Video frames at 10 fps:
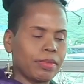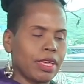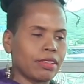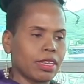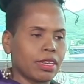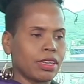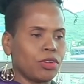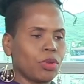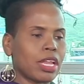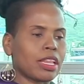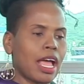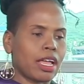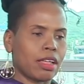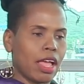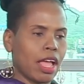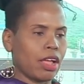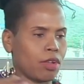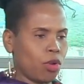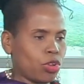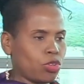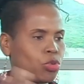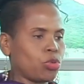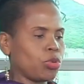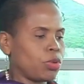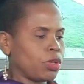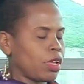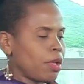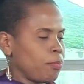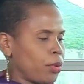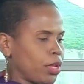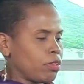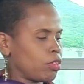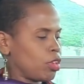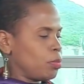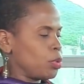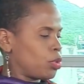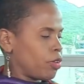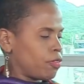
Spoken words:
Yes, and you know that also brings to the beauty of